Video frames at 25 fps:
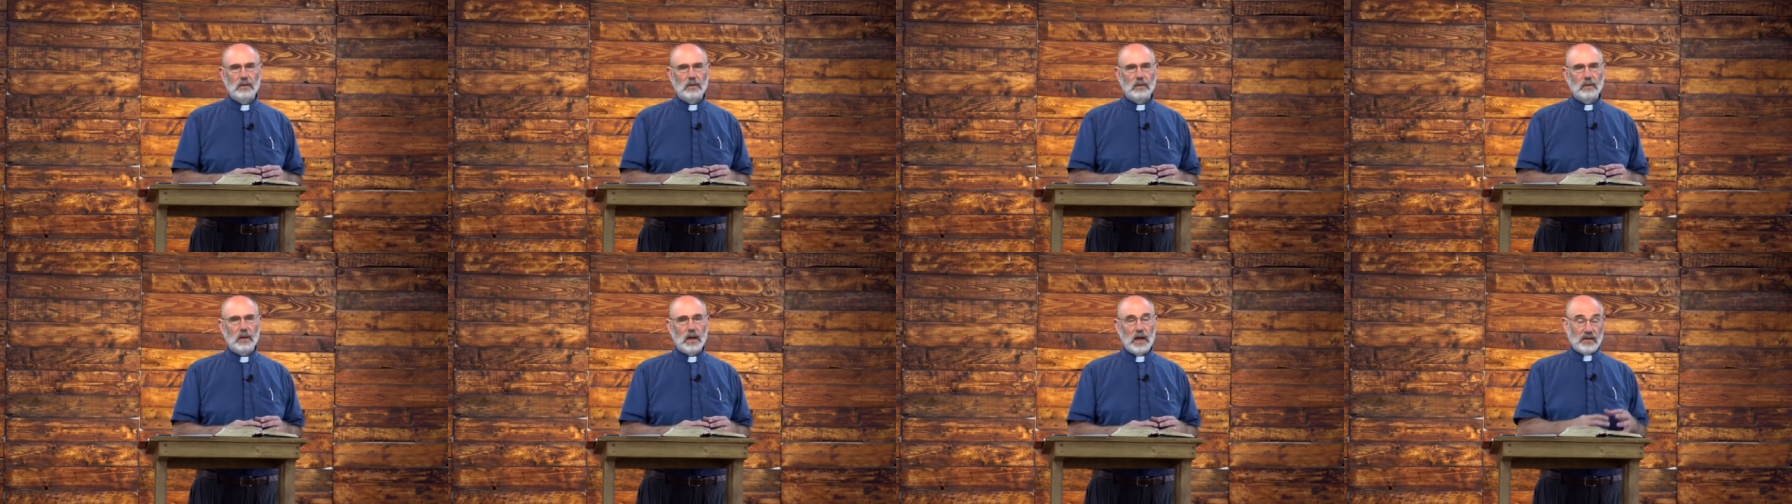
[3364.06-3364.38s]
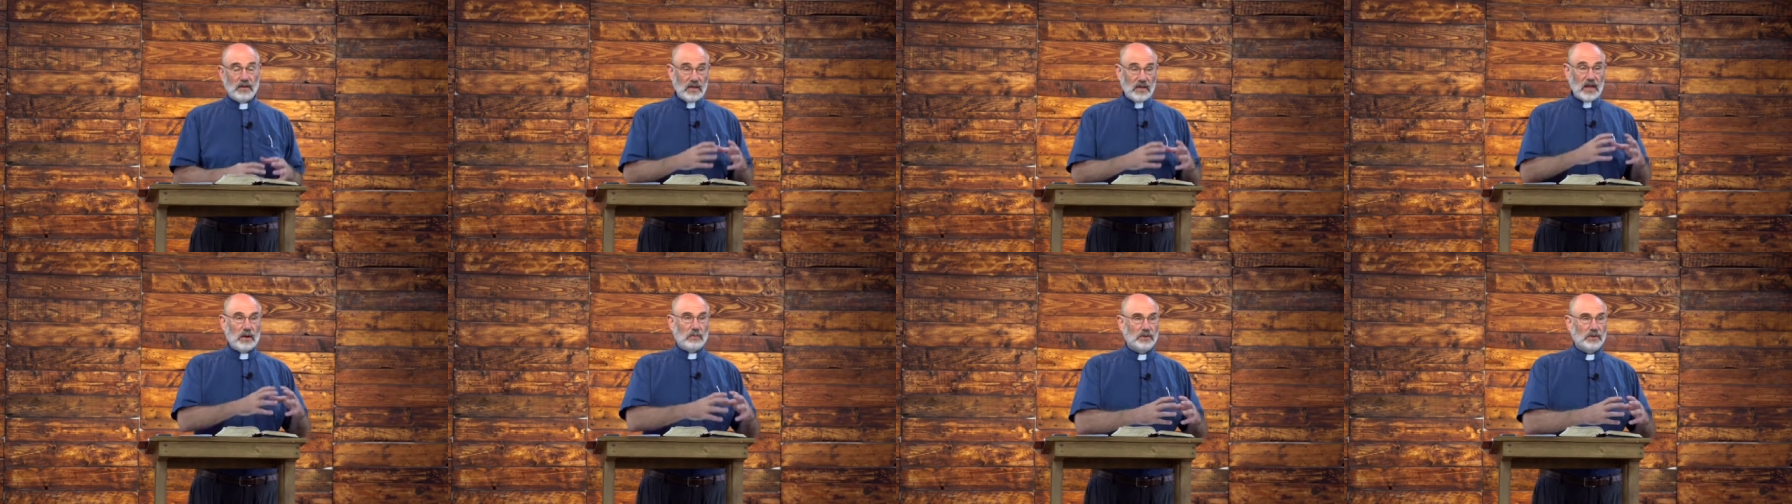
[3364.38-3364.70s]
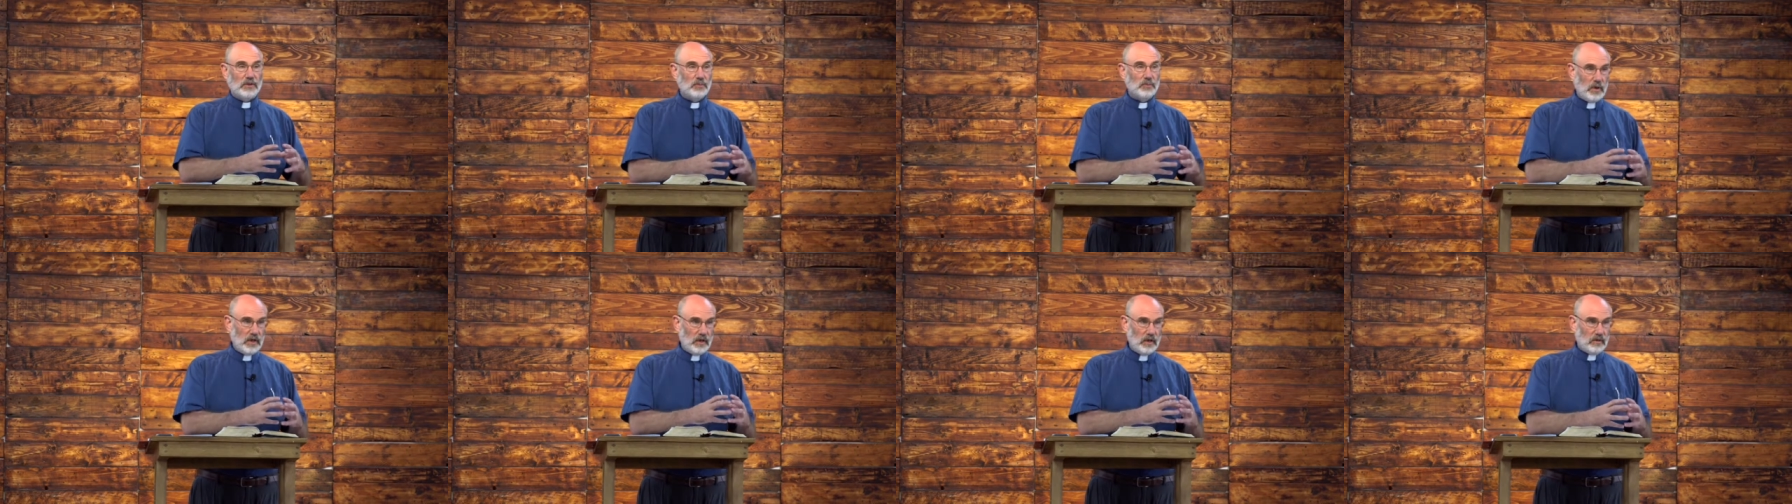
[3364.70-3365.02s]
and that was
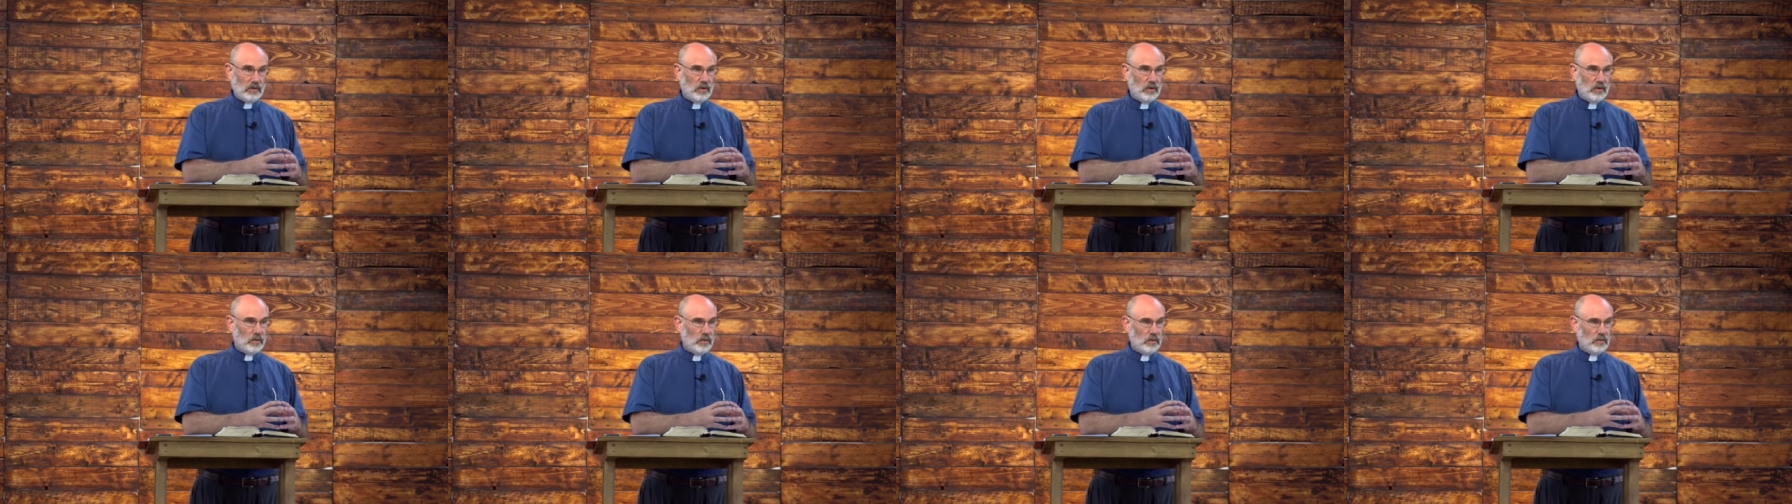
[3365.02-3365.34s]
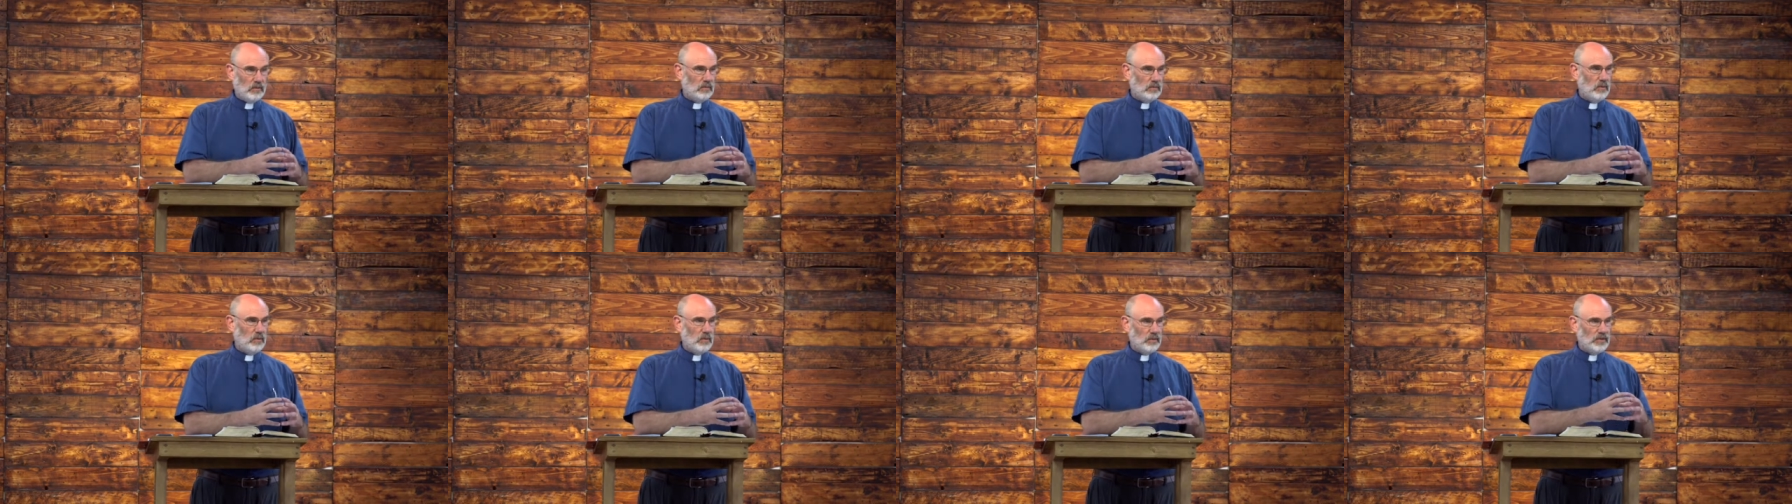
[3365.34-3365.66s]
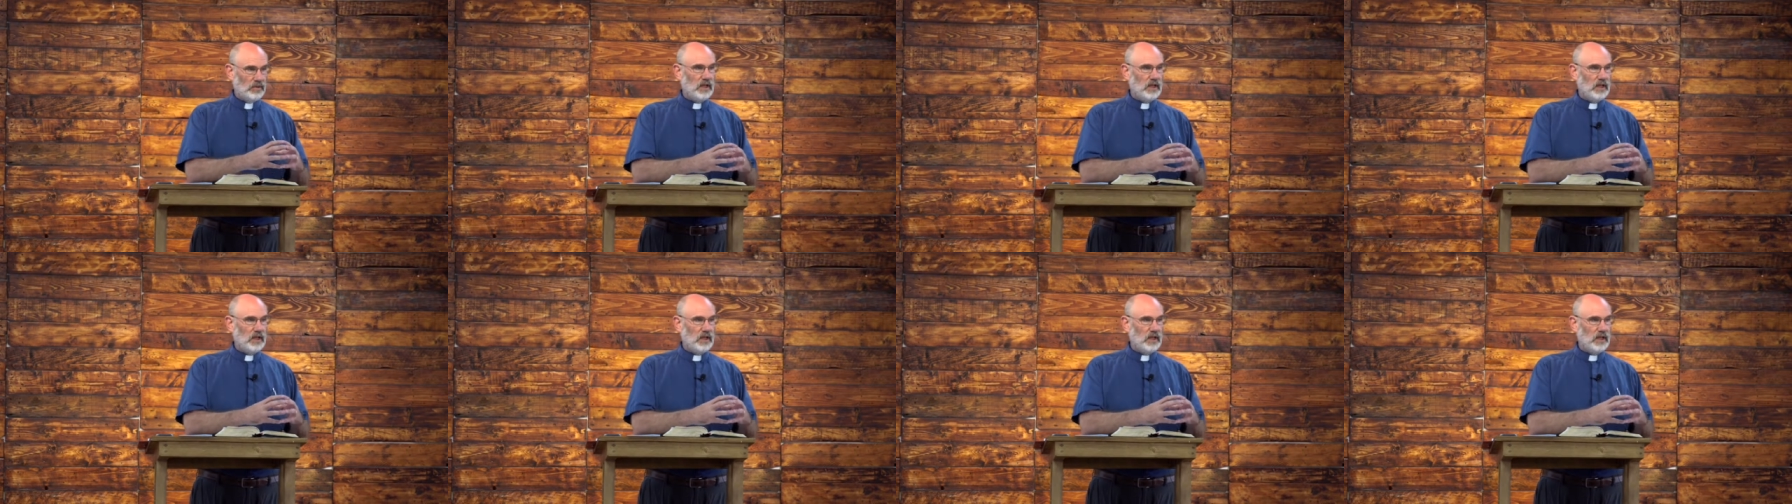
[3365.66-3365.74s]
what the whole Old